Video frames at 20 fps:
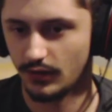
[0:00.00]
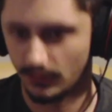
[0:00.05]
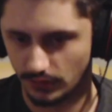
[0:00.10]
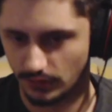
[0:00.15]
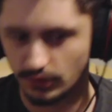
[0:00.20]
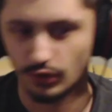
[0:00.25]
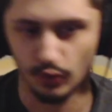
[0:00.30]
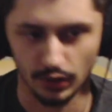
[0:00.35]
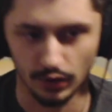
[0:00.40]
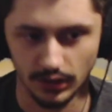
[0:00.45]

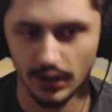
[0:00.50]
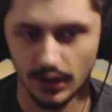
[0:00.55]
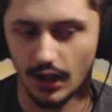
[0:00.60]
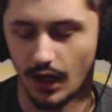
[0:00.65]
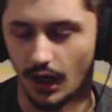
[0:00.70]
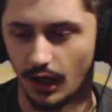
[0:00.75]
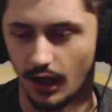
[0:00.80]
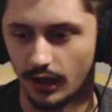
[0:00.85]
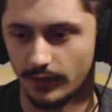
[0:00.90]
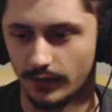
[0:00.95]
cool,
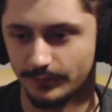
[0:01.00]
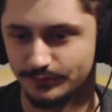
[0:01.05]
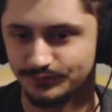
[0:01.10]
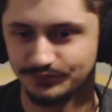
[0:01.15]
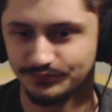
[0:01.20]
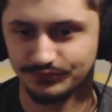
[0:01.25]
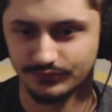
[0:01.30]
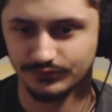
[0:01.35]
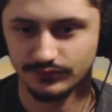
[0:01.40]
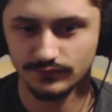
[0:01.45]
um,
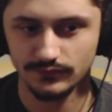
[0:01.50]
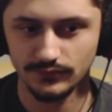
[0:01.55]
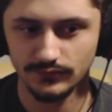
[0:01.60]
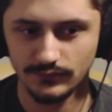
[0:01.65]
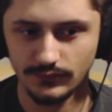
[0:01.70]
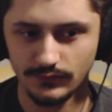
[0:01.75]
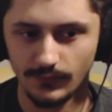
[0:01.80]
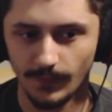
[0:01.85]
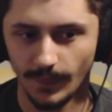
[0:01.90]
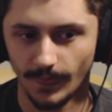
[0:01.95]

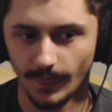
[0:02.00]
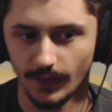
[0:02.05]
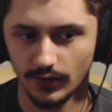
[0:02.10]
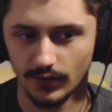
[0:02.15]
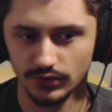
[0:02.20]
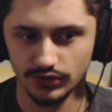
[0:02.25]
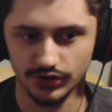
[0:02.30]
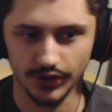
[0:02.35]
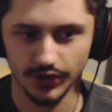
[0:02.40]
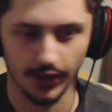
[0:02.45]

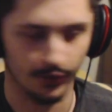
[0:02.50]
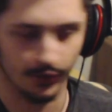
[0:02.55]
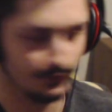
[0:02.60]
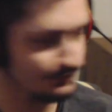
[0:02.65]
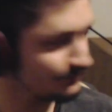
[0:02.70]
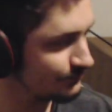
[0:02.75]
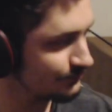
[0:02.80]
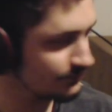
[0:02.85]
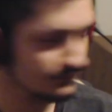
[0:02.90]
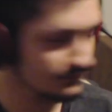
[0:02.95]
so,
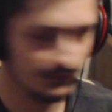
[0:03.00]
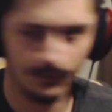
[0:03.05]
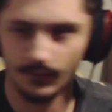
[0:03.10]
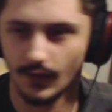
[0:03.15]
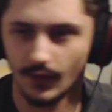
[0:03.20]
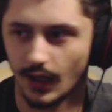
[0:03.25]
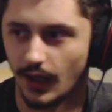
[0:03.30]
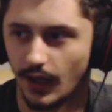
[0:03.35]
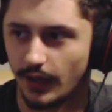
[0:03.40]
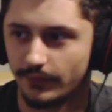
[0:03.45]

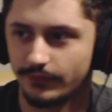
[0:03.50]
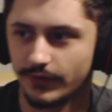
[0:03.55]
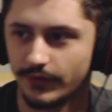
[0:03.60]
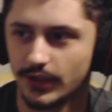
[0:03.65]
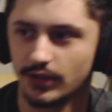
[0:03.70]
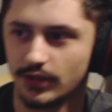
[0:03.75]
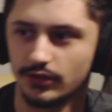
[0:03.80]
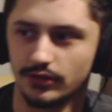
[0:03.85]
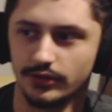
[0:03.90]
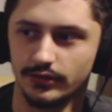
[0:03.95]
I
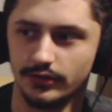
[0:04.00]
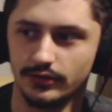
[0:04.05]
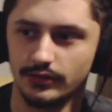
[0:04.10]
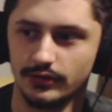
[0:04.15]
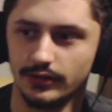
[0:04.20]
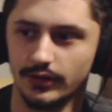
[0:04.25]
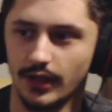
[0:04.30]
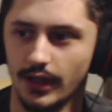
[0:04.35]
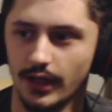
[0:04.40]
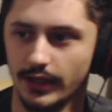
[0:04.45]
figured
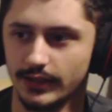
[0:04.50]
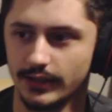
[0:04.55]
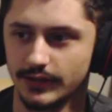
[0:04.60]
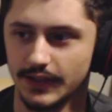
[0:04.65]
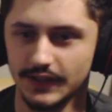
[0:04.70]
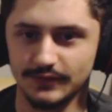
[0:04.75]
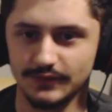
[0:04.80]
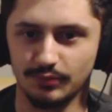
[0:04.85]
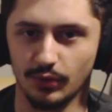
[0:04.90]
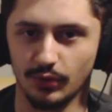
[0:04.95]
at
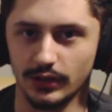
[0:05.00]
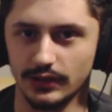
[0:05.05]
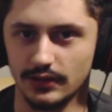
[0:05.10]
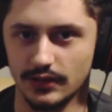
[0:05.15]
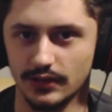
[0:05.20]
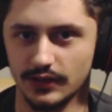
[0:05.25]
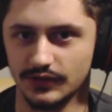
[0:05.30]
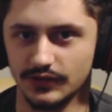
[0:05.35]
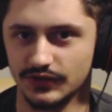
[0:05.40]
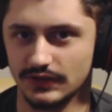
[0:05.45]
this point
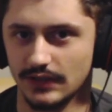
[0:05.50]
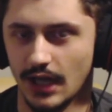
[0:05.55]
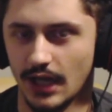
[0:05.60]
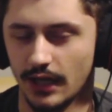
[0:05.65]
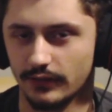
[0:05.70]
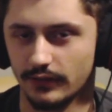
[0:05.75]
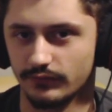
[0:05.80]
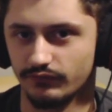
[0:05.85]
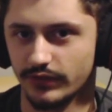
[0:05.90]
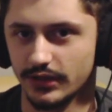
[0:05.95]
there's
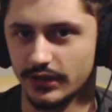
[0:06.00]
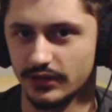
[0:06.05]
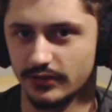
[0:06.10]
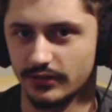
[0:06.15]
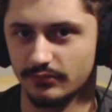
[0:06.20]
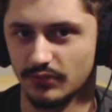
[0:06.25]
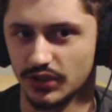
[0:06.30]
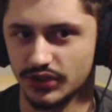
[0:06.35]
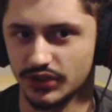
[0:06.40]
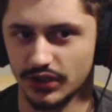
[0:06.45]
not really
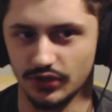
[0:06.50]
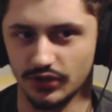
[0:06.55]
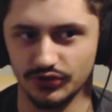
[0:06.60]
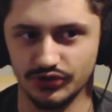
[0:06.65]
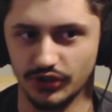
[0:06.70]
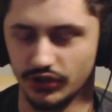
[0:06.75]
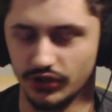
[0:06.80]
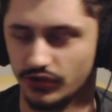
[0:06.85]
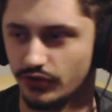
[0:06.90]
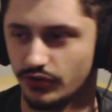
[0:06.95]
much else
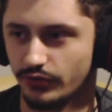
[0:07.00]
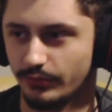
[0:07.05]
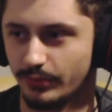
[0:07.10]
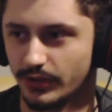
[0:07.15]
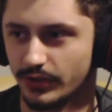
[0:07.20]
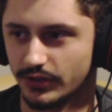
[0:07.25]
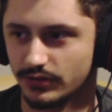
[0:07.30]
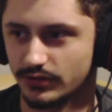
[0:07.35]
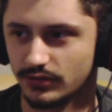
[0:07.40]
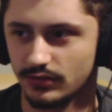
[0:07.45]
to do,
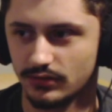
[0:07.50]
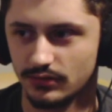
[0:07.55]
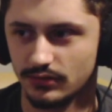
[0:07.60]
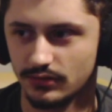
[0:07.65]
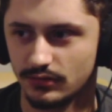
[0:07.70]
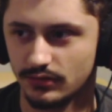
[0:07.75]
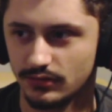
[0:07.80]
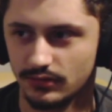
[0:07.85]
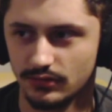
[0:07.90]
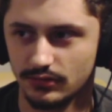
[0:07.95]
but
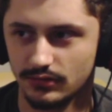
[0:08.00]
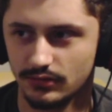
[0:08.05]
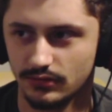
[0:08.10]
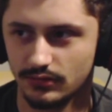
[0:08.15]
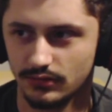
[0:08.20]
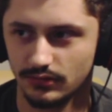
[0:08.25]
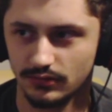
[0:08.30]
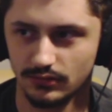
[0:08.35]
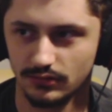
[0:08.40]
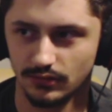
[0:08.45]

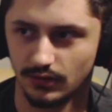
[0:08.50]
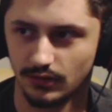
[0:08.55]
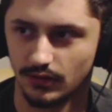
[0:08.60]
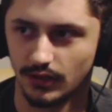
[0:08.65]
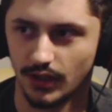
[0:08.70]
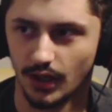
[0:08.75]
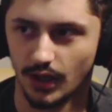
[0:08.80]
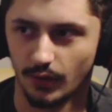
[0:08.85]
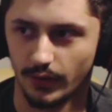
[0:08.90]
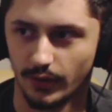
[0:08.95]

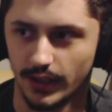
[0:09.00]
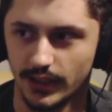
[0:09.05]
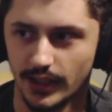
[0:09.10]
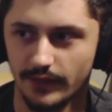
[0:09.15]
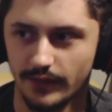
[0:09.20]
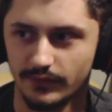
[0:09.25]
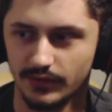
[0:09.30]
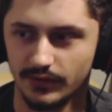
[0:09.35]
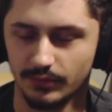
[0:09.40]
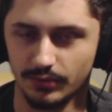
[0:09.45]
you know,
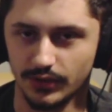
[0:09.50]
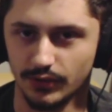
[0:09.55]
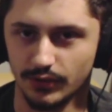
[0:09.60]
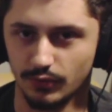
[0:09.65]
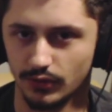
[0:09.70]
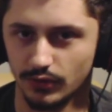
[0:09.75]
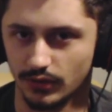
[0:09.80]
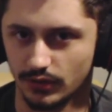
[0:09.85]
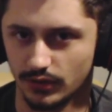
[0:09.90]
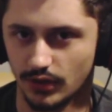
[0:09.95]
inevitably
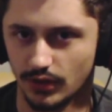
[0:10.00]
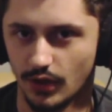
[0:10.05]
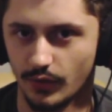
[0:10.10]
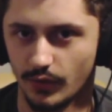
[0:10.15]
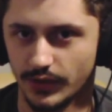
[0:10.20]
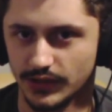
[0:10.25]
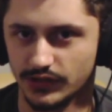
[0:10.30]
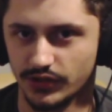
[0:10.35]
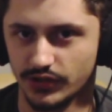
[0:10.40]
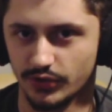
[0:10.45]
we're
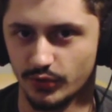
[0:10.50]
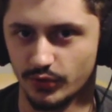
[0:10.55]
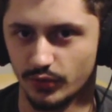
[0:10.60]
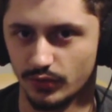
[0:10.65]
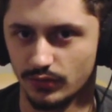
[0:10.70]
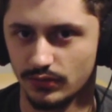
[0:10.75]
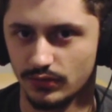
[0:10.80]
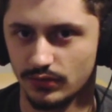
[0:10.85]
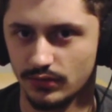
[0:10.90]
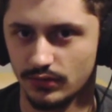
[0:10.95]
going to
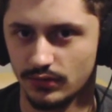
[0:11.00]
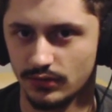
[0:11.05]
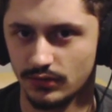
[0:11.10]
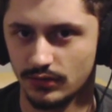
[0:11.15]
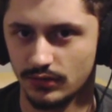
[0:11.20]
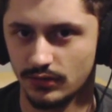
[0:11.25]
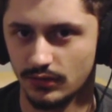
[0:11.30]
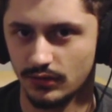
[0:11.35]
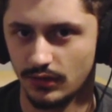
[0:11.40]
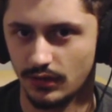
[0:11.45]

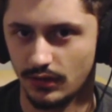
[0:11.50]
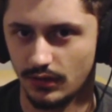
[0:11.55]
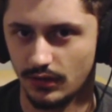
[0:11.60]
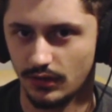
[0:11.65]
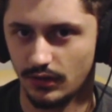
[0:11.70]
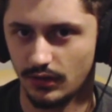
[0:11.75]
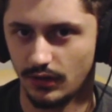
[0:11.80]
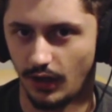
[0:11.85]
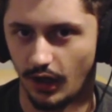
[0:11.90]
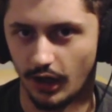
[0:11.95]

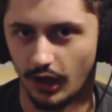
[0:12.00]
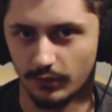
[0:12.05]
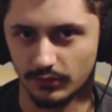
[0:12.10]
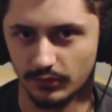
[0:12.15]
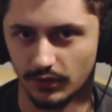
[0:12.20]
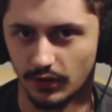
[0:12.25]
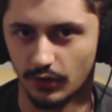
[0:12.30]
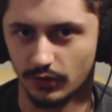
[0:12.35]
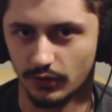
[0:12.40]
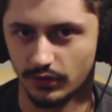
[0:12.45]
um,
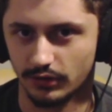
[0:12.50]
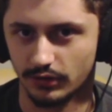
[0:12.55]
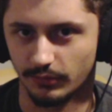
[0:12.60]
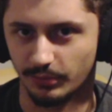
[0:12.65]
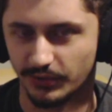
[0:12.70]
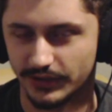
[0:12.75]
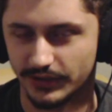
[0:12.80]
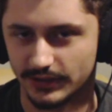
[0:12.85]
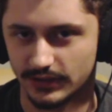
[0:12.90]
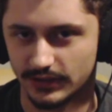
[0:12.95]
go
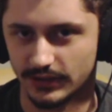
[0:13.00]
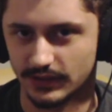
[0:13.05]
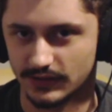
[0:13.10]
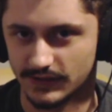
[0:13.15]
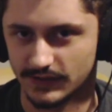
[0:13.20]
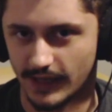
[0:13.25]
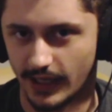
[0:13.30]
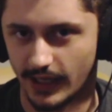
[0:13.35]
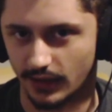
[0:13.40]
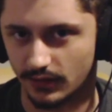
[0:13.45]
completely
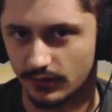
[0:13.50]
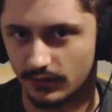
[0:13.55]
insane.